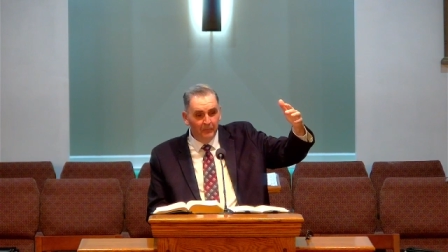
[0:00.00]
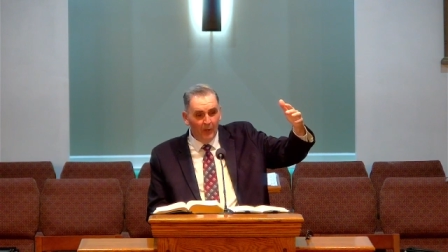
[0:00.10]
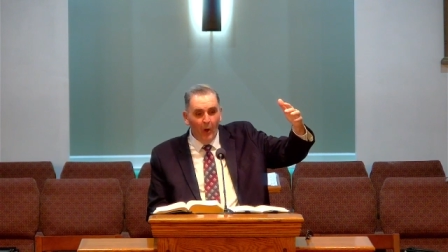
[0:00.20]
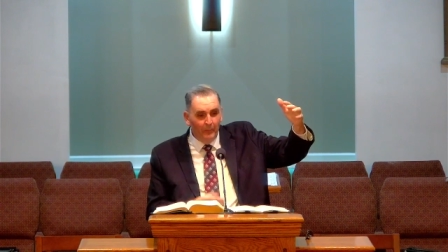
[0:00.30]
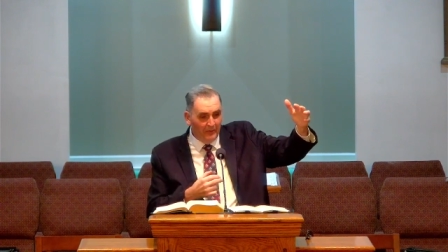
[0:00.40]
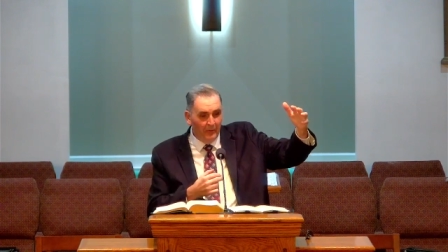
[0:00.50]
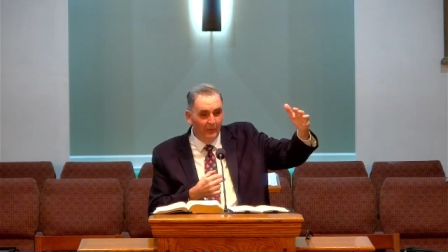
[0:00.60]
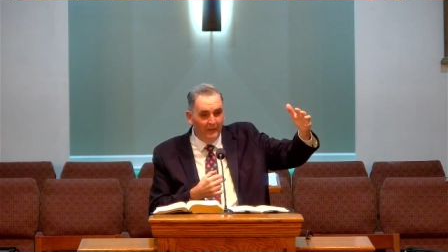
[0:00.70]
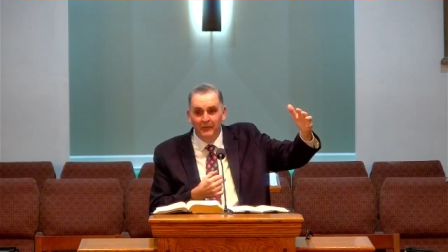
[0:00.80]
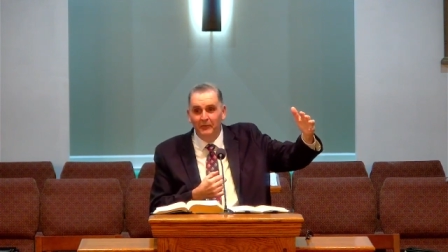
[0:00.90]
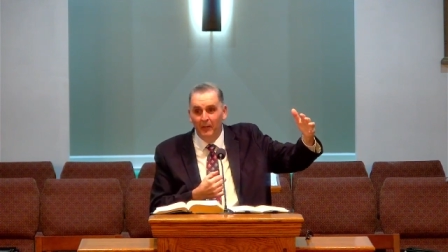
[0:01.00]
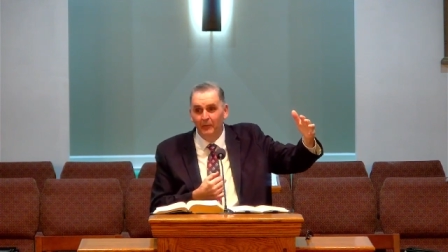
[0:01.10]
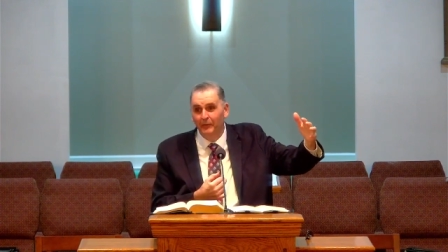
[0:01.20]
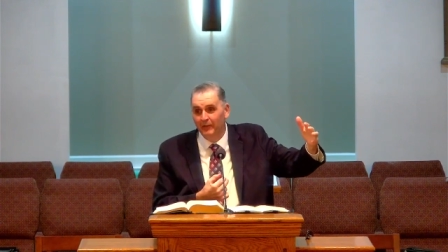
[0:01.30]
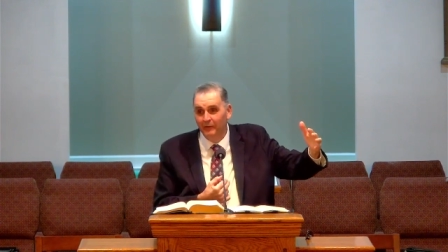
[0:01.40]
Hope it's only in double
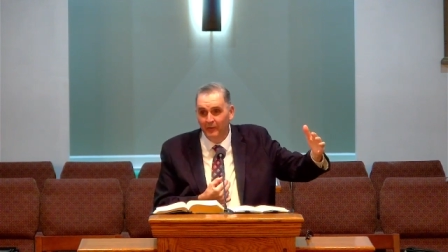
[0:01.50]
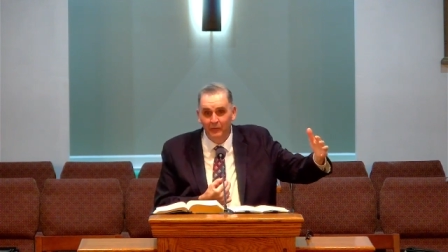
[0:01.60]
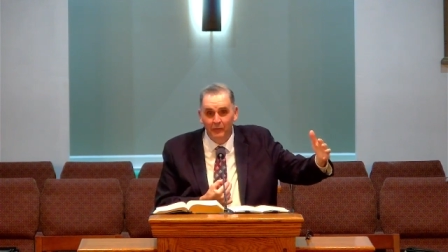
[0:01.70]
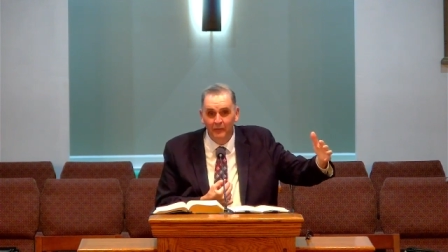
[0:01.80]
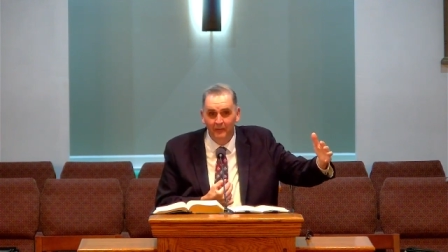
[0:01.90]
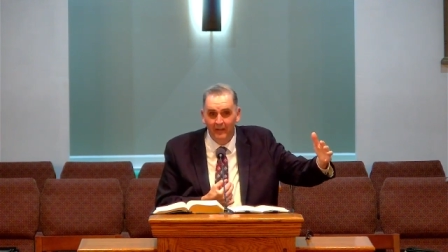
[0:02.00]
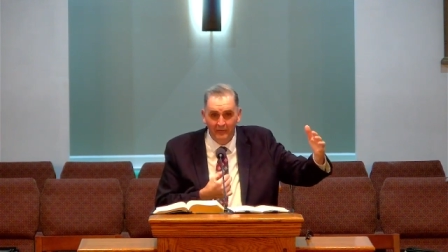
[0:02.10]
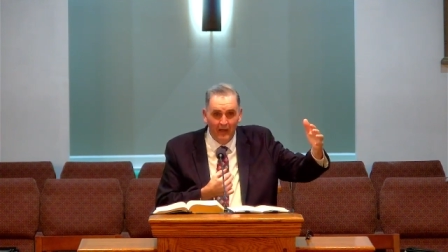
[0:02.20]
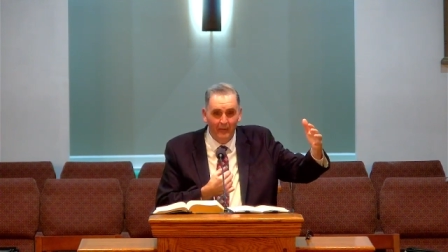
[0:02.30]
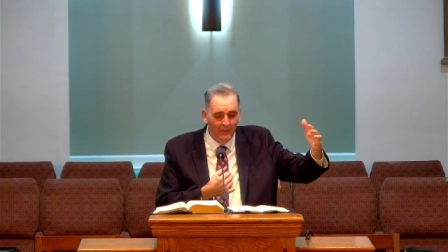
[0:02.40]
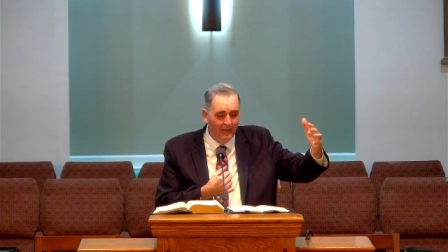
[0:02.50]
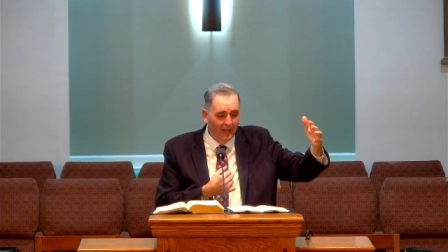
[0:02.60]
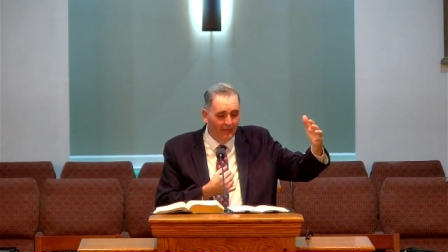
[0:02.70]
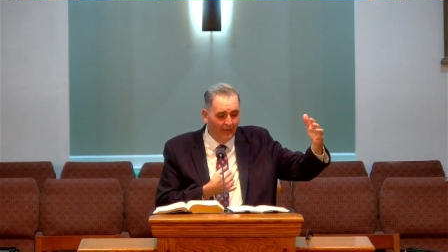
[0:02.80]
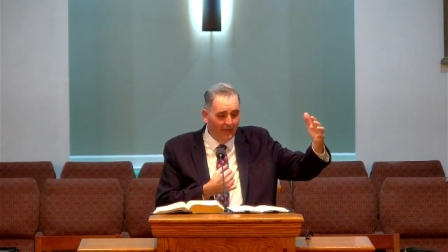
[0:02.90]
digits lest I run out
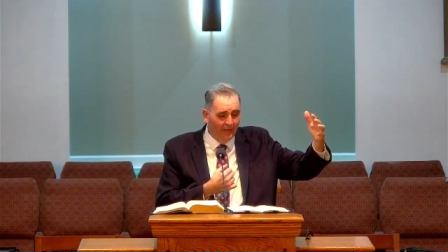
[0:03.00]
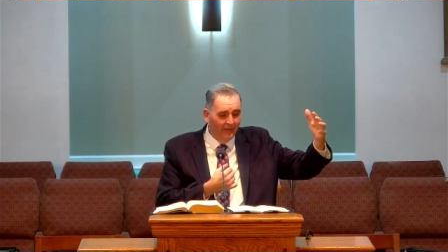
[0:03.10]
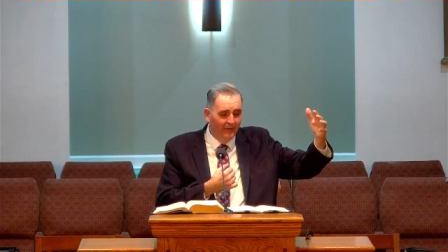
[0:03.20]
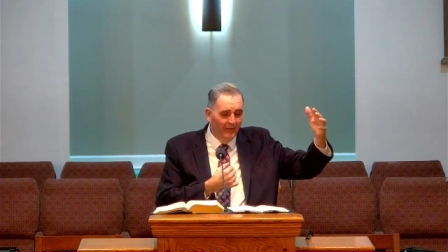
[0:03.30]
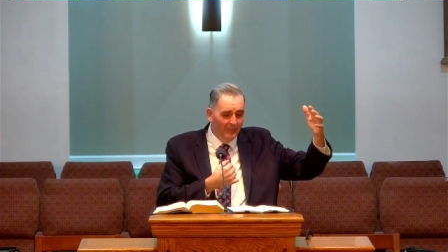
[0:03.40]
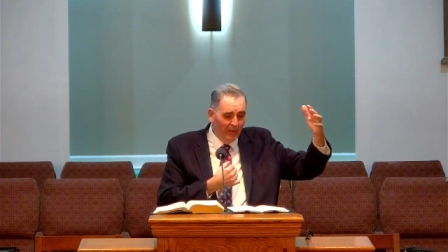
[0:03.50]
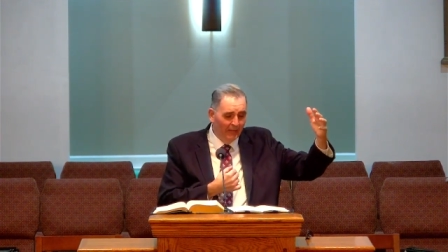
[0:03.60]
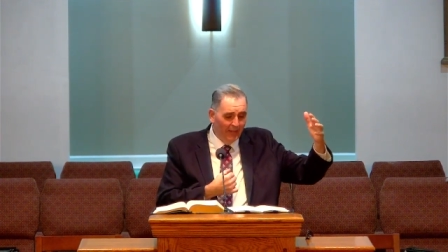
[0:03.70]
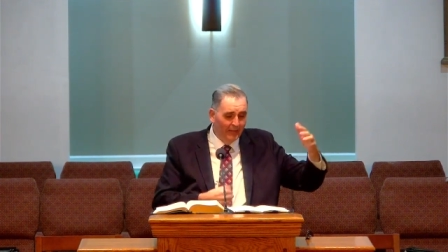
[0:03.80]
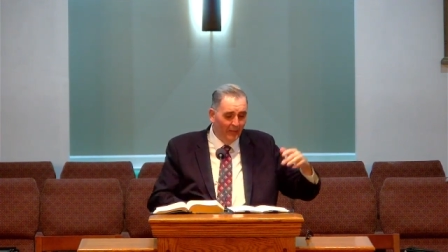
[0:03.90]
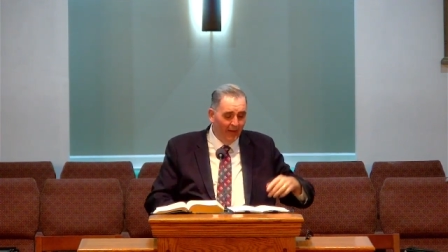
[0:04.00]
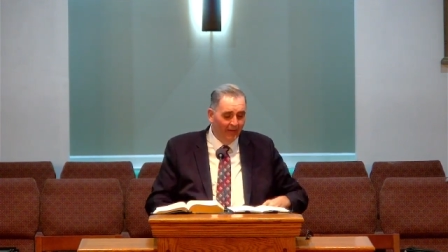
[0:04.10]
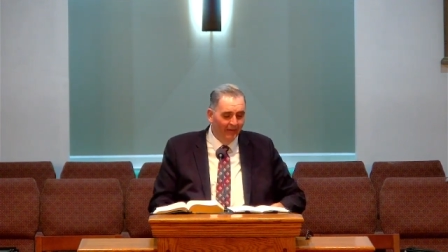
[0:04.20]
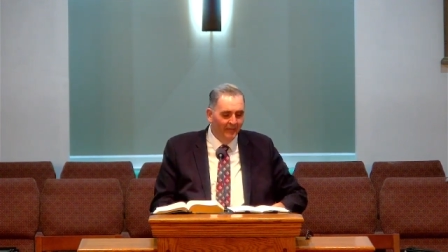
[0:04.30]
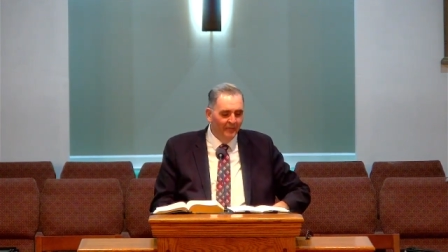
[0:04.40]
of ink. But anyway,
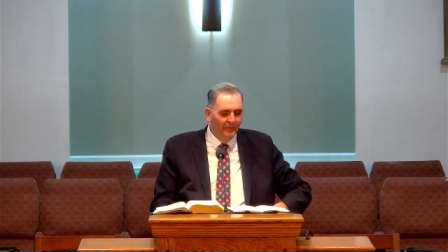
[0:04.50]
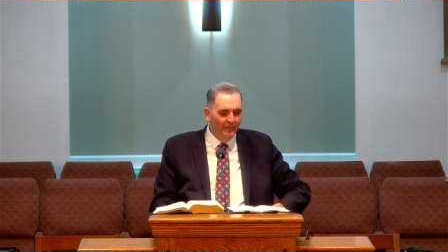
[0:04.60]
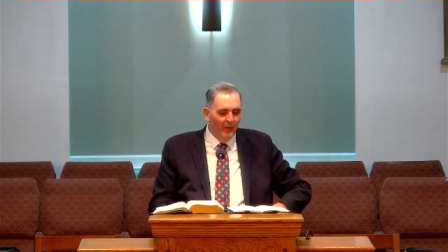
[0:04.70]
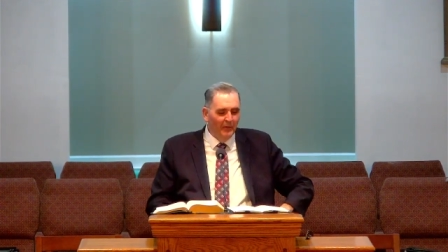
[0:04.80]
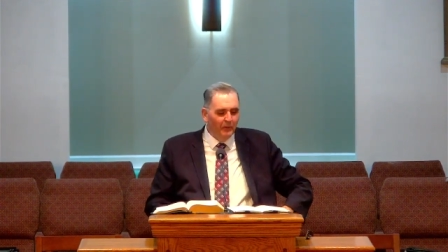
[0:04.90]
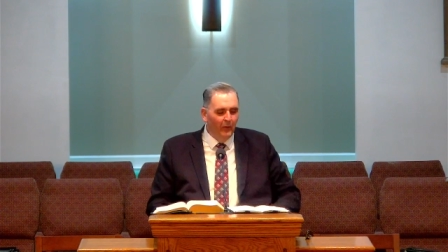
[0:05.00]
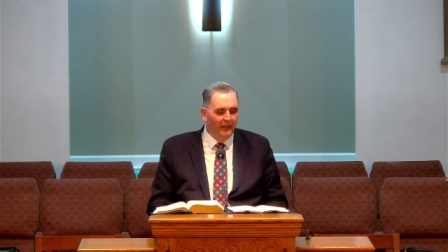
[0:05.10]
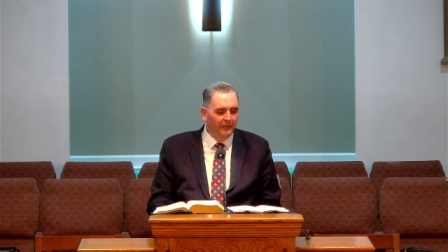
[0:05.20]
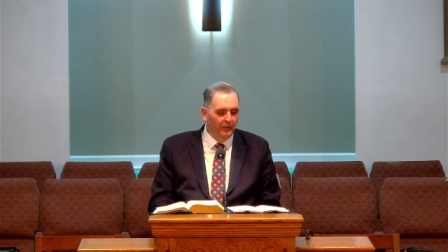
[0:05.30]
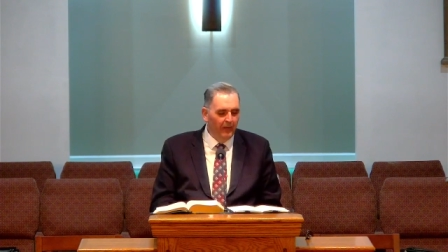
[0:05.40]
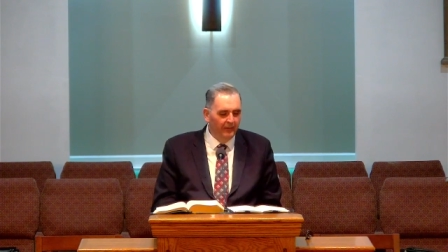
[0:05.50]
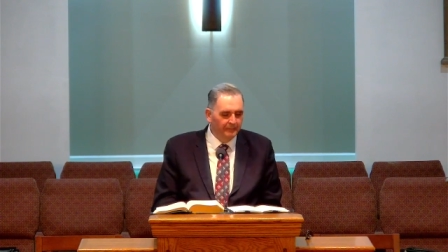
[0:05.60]
number 23.